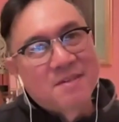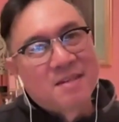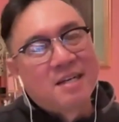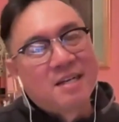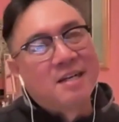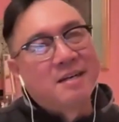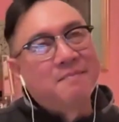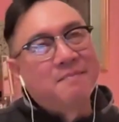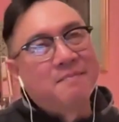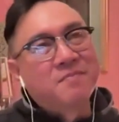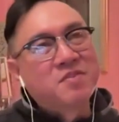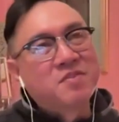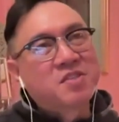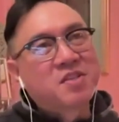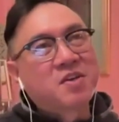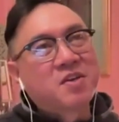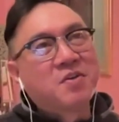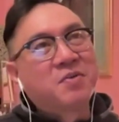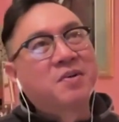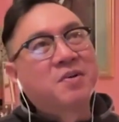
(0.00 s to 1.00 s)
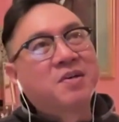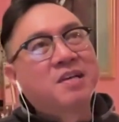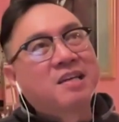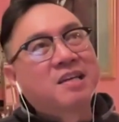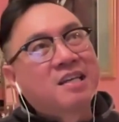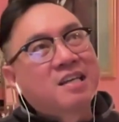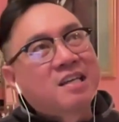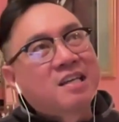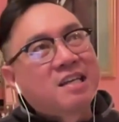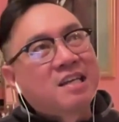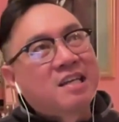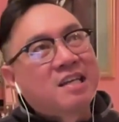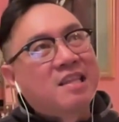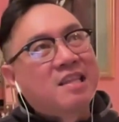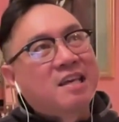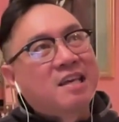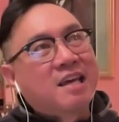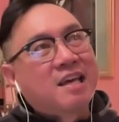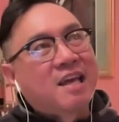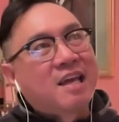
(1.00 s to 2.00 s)
Um, so in
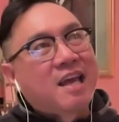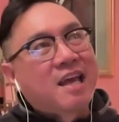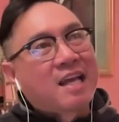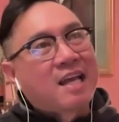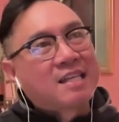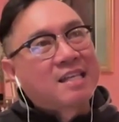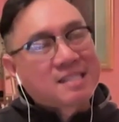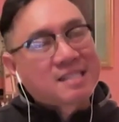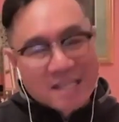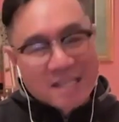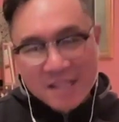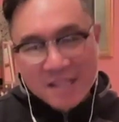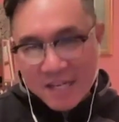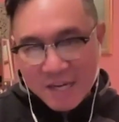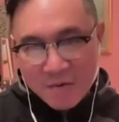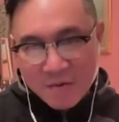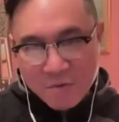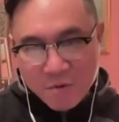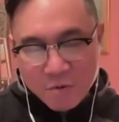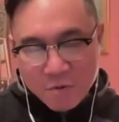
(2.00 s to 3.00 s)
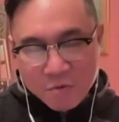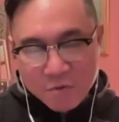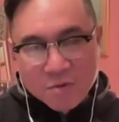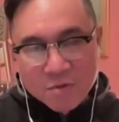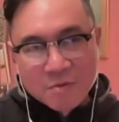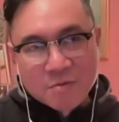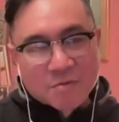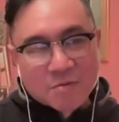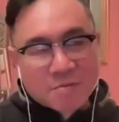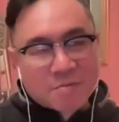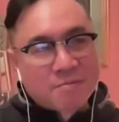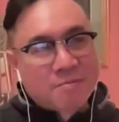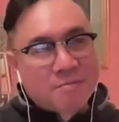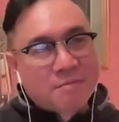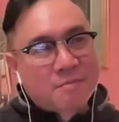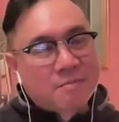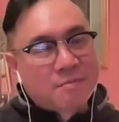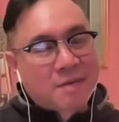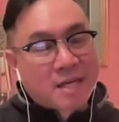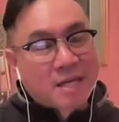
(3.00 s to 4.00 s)
the essay that I wrote for
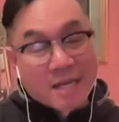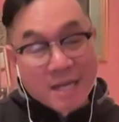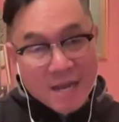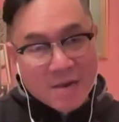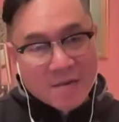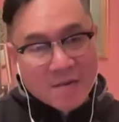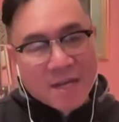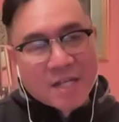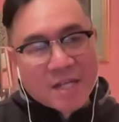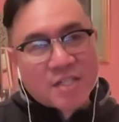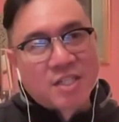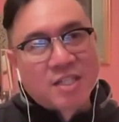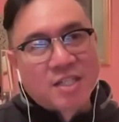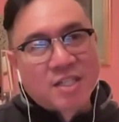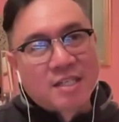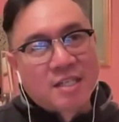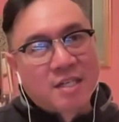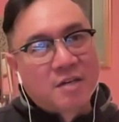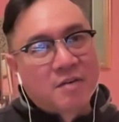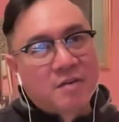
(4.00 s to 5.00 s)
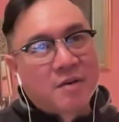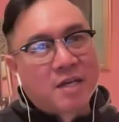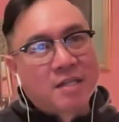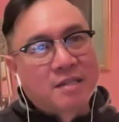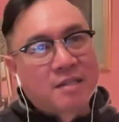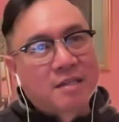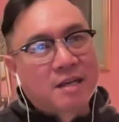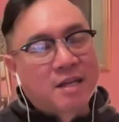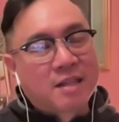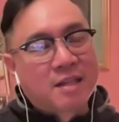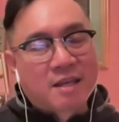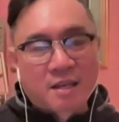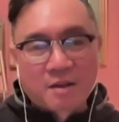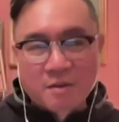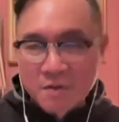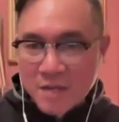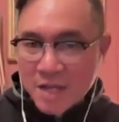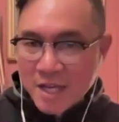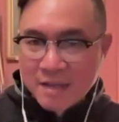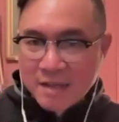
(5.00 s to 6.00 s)
my now agent, you know, I, I thought,
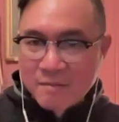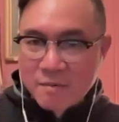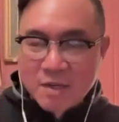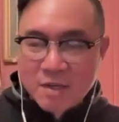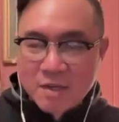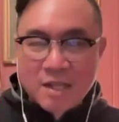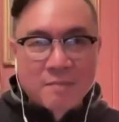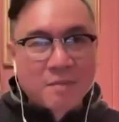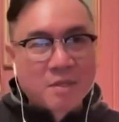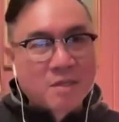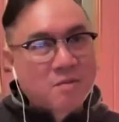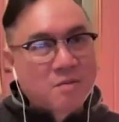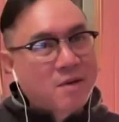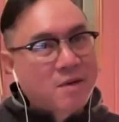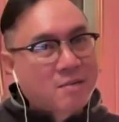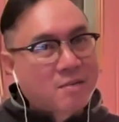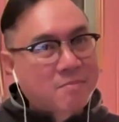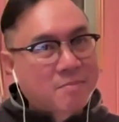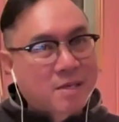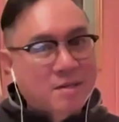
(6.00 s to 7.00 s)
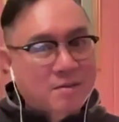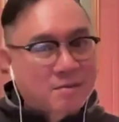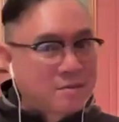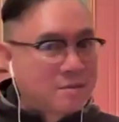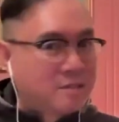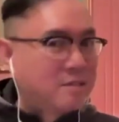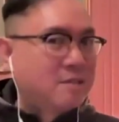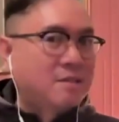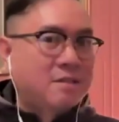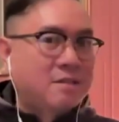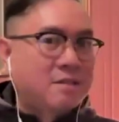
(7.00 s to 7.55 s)
okay, well, I'm going to write about